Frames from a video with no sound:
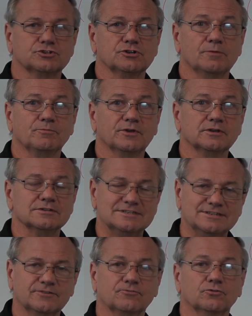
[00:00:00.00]
something
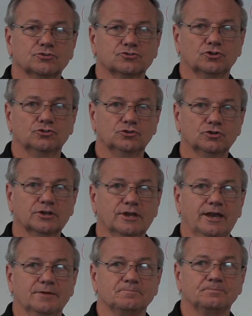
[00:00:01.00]
different to look
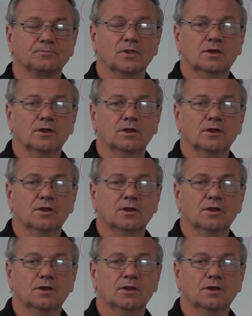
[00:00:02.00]
at.